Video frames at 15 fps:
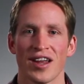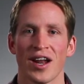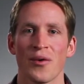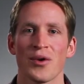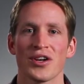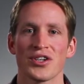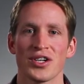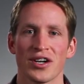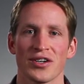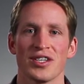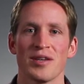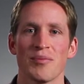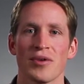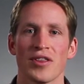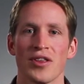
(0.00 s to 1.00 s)
and I want to share a
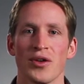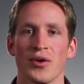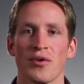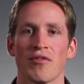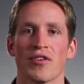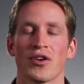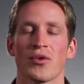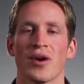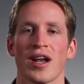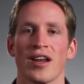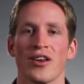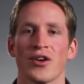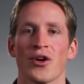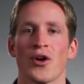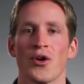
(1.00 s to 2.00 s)
tip with you for
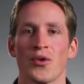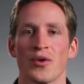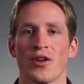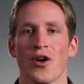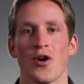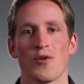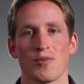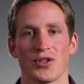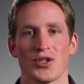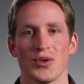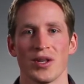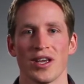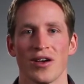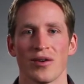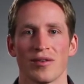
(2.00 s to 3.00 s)
creating your own home
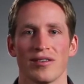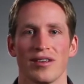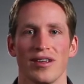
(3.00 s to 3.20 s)
studio.